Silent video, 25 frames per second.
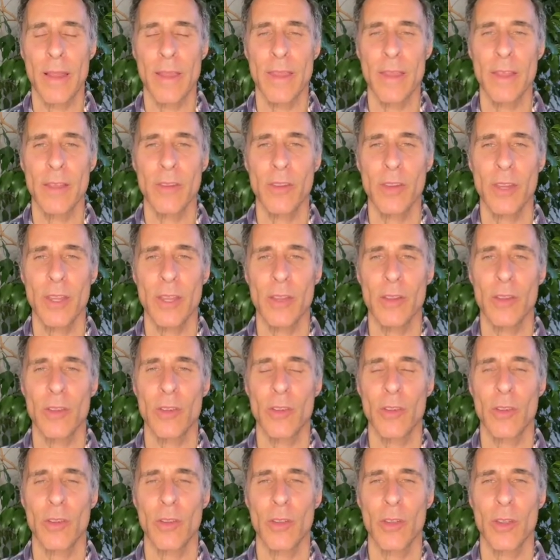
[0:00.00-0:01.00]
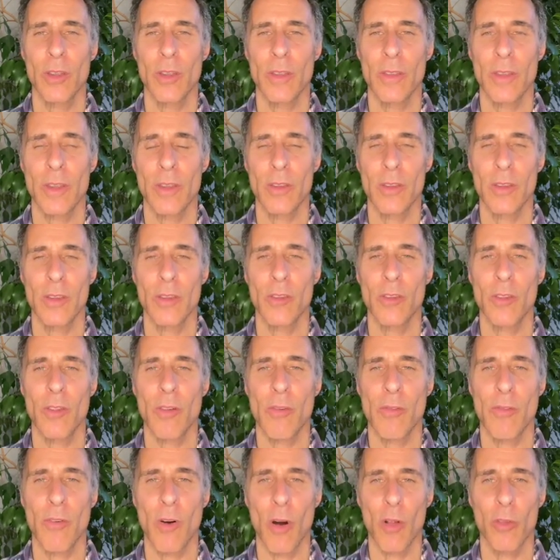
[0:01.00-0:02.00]
This is the
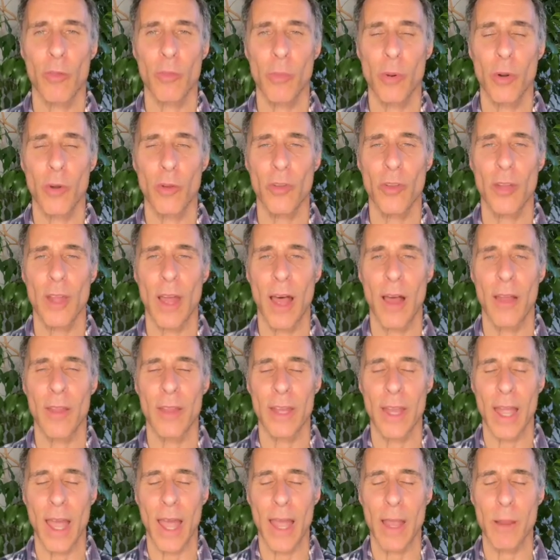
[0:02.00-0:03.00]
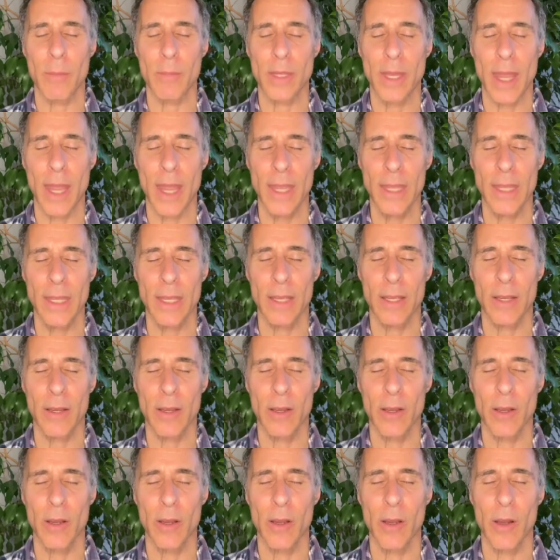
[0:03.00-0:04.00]
false personality. I am taking
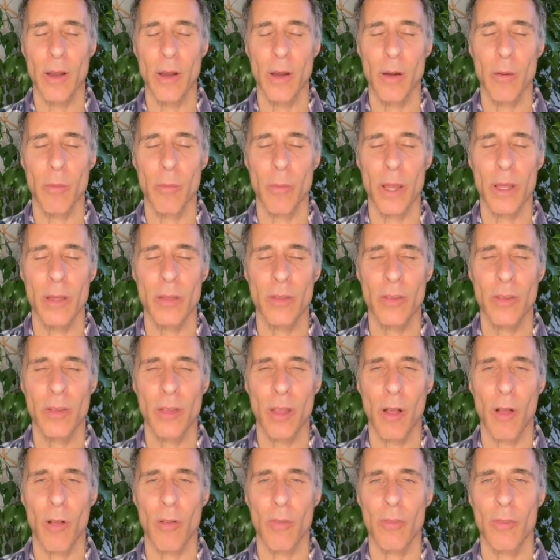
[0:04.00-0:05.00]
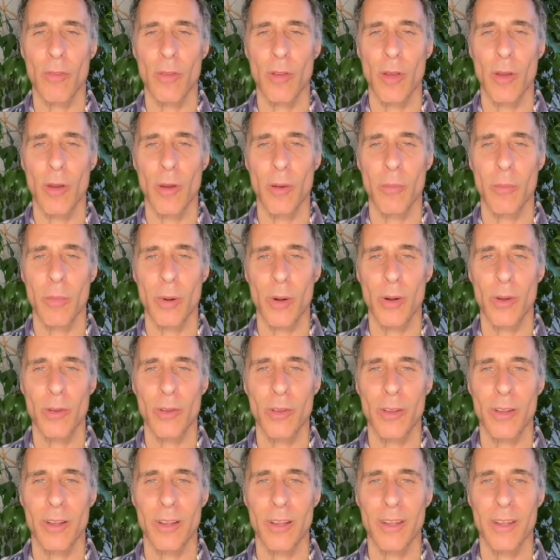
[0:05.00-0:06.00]
myself
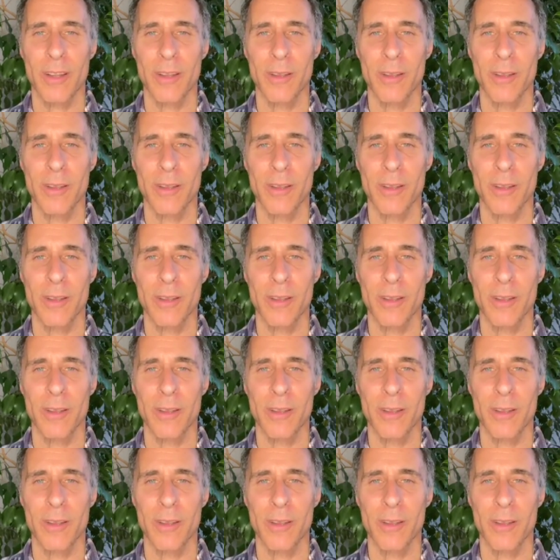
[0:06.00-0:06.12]
personally.